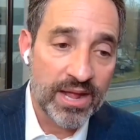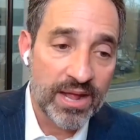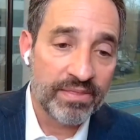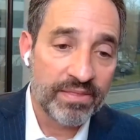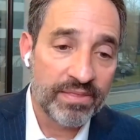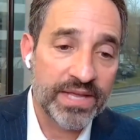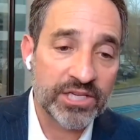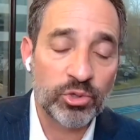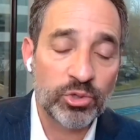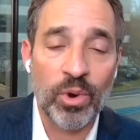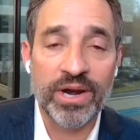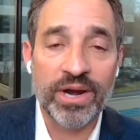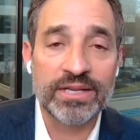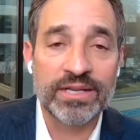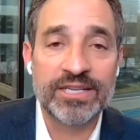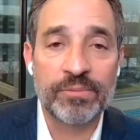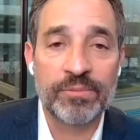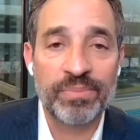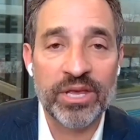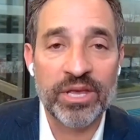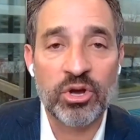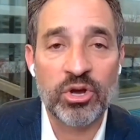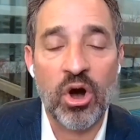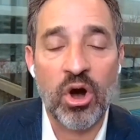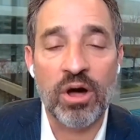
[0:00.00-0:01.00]
This one is
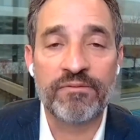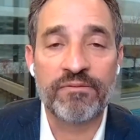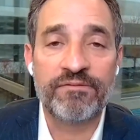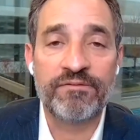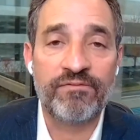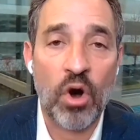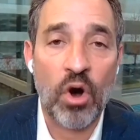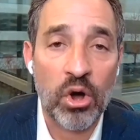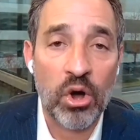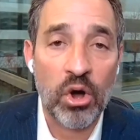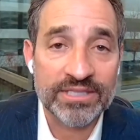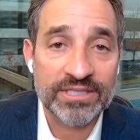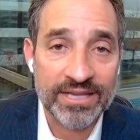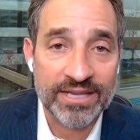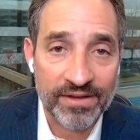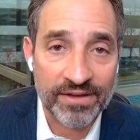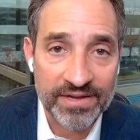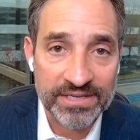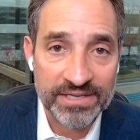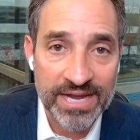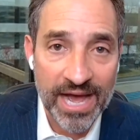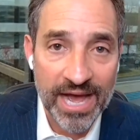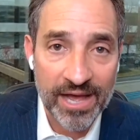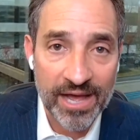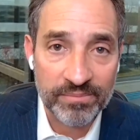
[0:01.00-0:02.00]
simply called fall 7
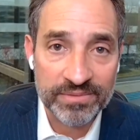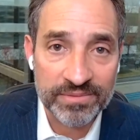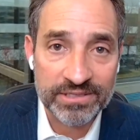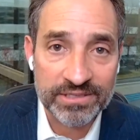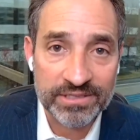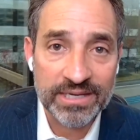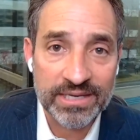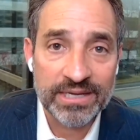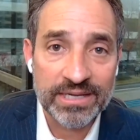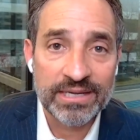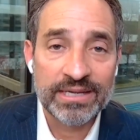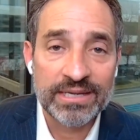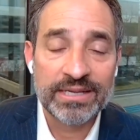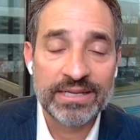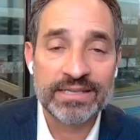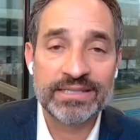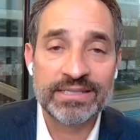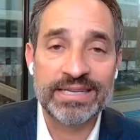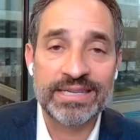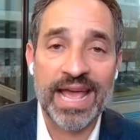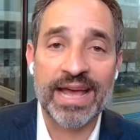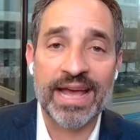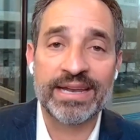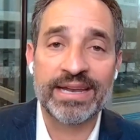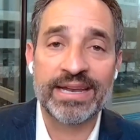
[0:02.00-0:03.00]
times,
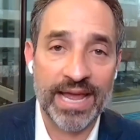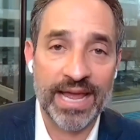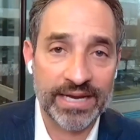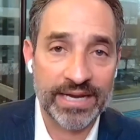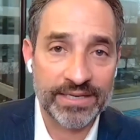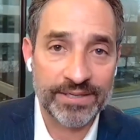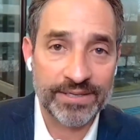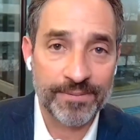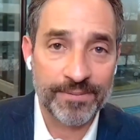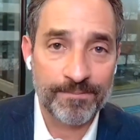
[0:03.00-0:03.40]
stand 8.